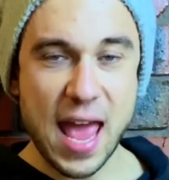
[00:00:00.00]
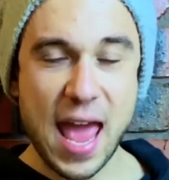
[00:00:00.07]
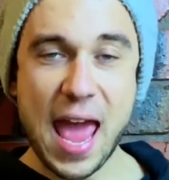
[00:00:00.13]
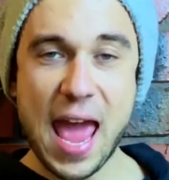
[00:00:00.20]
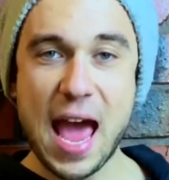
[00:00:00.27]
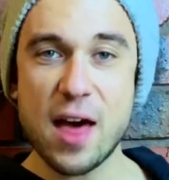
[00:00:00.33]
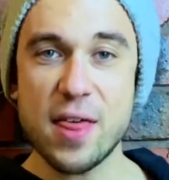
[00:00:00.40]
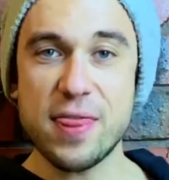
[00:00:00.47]

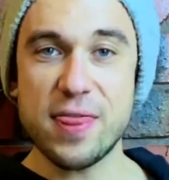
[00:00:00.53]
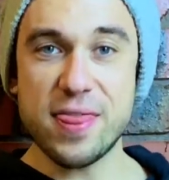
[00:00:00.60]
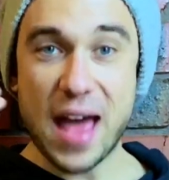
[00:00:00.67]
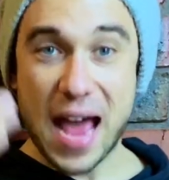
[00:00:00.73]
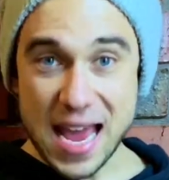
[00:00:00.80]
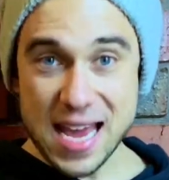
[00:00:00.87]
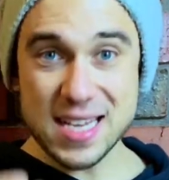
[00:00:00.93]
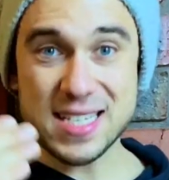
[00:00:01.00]
how
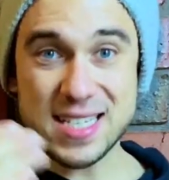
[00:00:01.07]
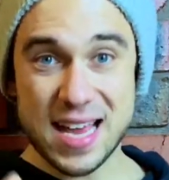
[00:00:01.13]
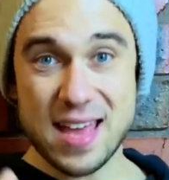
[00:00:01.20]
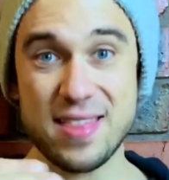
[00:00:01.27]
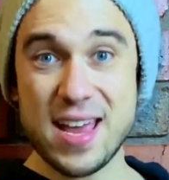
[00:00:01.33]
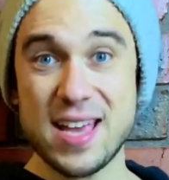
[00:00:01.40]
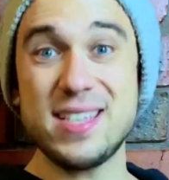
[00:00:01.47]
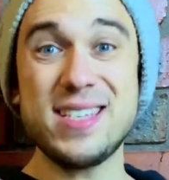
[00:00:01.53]
they set
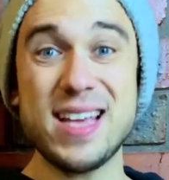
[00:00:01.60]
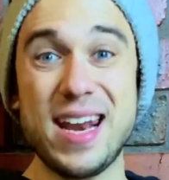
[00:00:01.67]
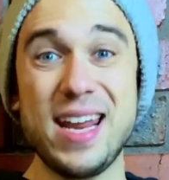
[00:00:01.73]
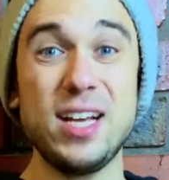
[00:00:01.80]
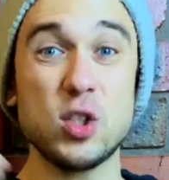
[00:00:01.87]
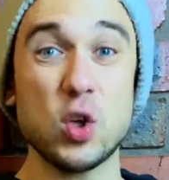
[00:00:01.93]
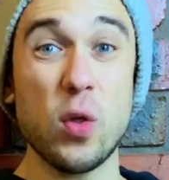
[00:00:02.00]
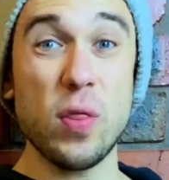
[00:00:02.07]
their
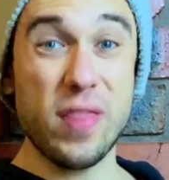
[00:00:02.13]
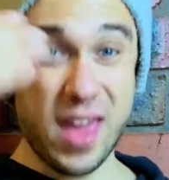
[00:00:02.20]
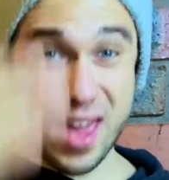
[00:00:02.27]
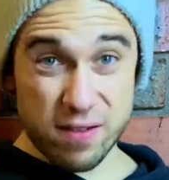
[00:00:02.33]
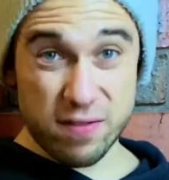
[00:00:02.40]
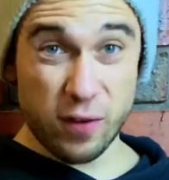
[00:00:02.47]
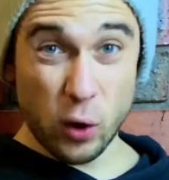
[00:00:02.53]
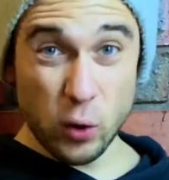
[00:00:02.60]
settings on their
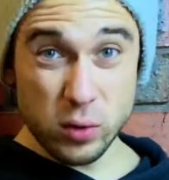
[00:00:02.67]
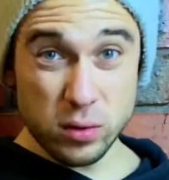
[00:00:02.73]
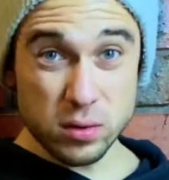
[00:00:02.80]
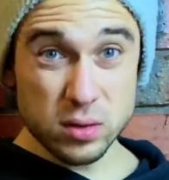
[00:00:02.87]
phone.